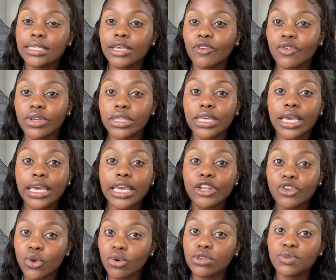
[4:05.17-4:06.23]
everything. He
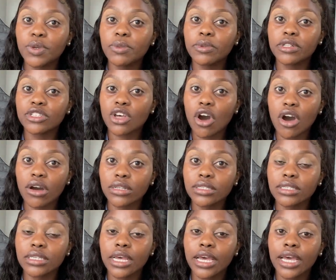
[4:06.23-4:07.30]
knows people's
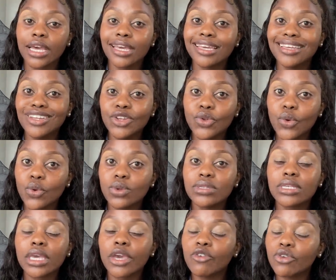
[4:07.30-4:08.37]
hearts he knows
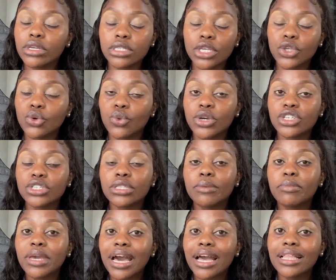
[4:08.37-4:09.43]
every situation, the
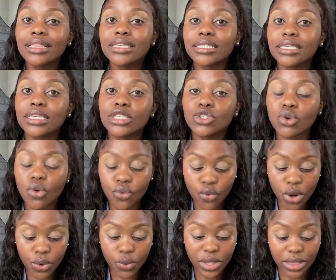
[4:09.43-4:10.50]
behind the scenes of
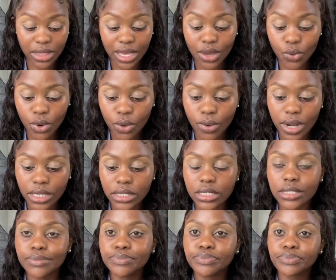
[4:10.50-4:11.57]
what we think we want.
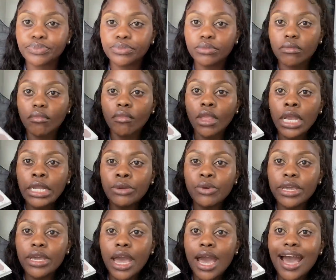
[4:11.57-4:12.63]

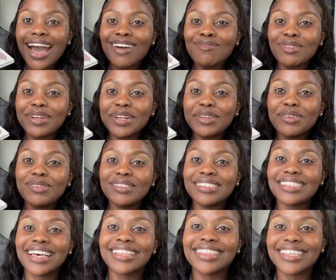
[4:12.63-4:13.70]
Anyway, I'm gonna
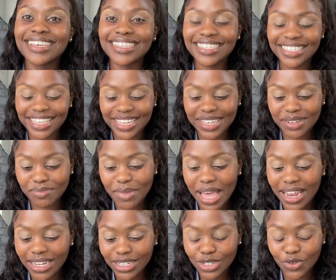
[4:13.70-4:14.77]
use this uh,
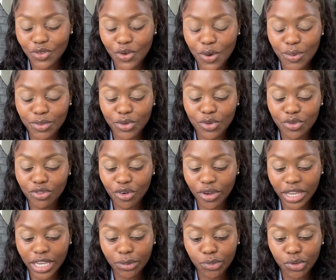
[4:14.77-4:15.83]
palette from Nuvo
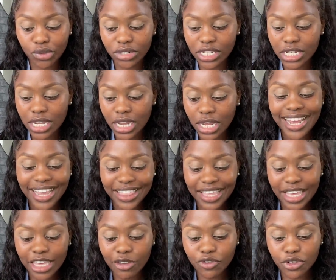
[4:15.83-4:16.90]
Ink Beauty.
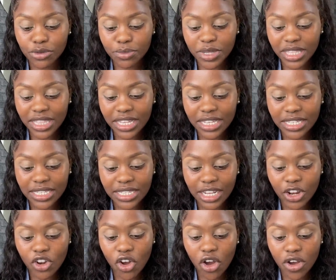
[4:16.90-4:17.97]
They gifted me this
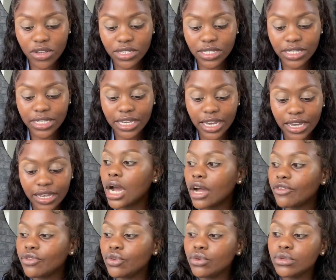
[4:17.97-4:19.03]
last year.
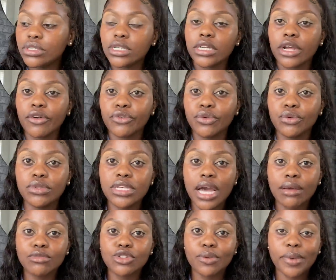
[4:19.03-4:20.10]
I've used it a few
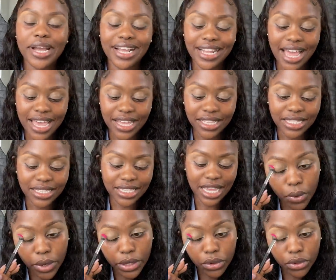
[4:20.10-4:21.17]
times on my clients.
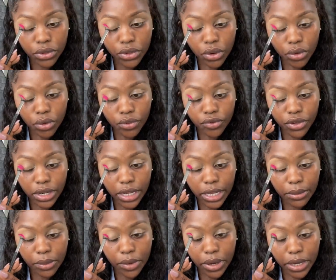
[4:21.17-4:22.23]
When you don't feel
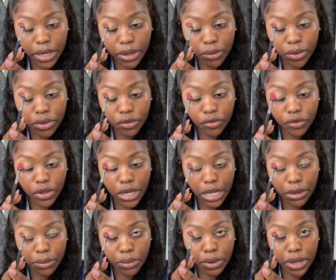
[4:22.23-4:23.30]
like praying, when you feel
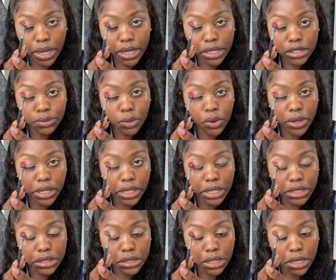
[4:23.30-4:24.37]
like prayer is
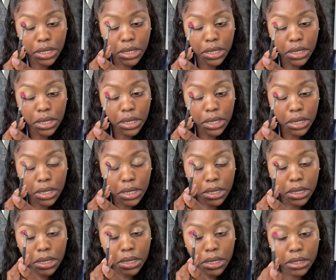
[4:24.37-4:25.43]
pointless,
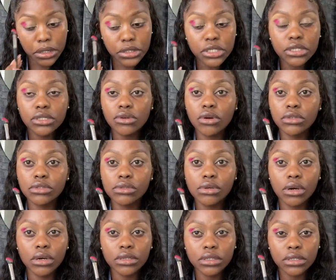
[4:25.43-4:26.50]
just talk to
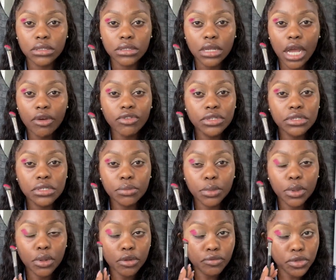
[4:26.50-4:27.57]
God. Have a
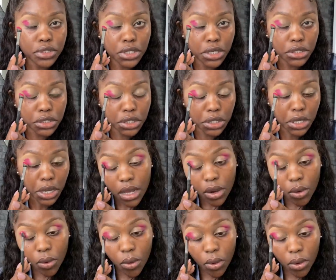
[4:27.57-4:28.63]
simple conversation.
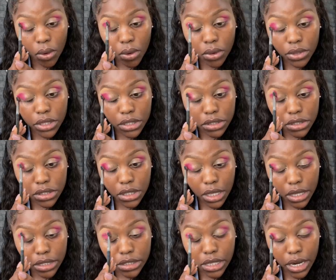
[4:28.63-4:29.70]
All these
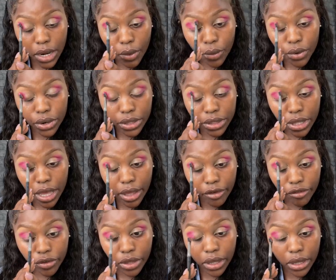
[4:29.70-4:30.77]
things that are worth
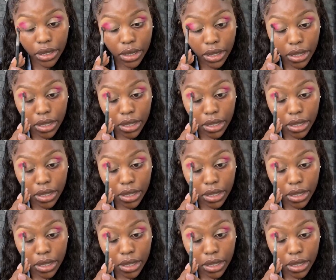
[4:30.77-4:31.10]
having